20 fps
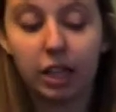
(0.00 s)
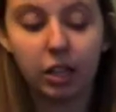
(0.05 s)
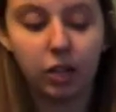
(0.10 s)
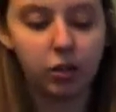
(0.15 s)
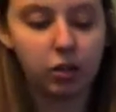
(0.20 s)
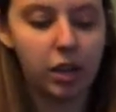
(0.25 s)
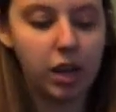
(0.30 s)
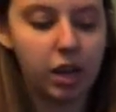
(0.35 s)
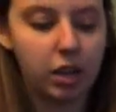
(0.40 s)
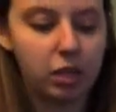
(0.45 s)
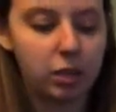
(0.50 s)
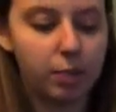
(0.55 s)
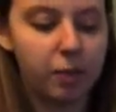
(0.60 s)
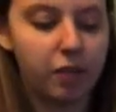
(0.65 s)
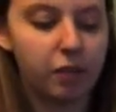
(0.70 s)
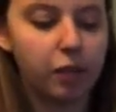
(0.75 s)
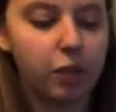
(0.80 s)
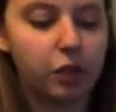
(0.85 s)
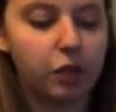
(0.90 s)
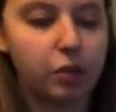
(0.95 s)
The next step
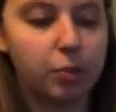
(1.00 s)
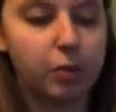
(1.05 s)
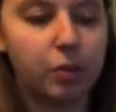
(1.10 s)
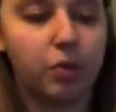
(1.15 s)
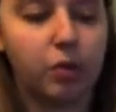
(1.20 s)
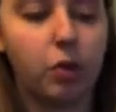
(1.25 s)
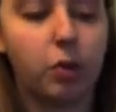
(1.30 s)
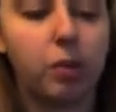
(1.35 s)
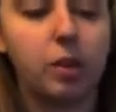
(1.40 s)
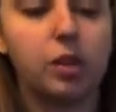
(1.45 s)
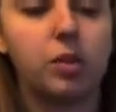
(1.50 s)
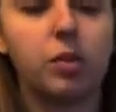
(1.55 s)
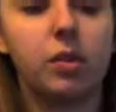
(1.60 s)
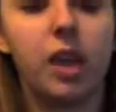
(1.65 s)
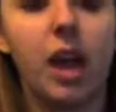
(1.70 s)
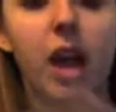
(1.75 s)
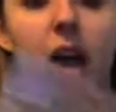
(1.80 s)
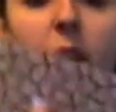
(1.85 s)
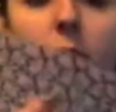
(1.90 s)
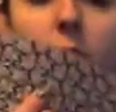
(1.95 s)
is actually to clean your
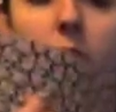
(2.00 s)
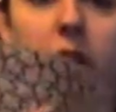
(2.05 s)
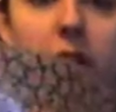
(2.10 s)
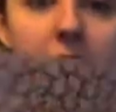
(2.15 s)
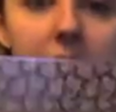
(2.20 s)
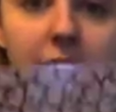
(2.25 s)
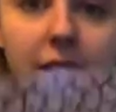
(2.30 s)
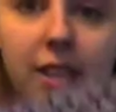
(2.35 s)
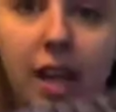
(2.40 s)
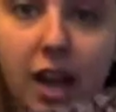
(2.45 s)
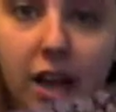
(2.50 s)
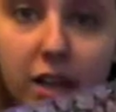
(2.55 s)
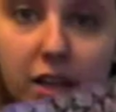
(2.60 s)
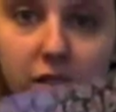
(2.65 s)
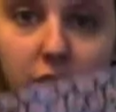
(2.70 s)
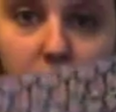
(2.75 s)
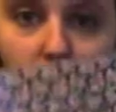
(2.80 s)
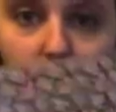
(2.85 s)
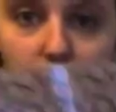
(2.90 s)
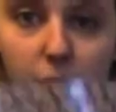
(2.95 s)
nails, but first, before
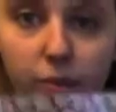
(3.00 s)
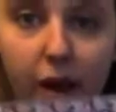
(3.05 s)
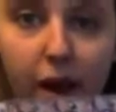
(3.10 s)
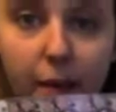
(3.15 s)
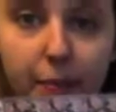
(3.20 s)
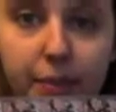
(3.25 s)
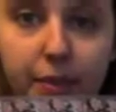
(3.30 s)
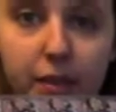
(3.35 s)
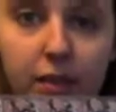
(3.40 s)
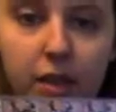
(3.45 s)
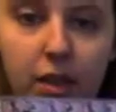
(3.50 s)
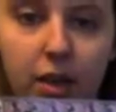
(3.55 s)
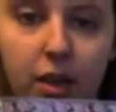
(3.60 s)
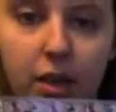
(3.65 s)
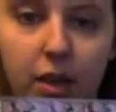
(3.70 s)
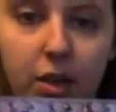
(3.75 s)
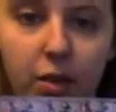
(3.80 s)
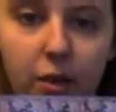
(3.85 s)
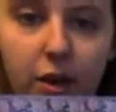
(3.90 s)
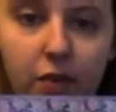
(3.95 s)
we do that, I want to
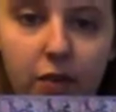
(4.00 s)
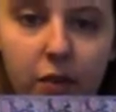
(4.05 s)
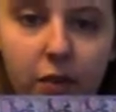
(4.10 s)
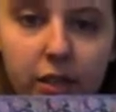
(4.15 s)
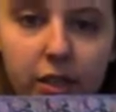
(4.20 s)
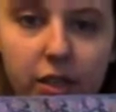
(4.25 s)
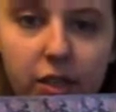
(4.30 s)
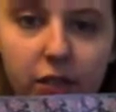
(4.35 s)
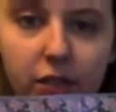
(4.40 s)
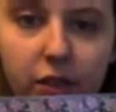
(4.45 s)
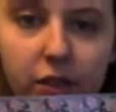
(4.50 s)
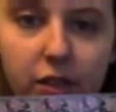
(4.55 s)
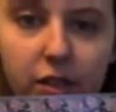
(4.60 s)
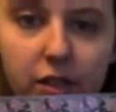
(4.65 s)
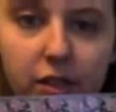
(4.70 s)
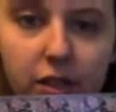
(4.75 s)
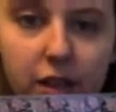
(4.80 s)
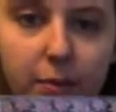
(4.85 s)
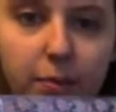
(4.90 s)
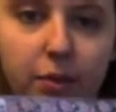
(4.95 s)
size the
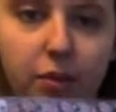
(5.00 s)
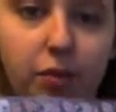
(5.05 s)
wraps.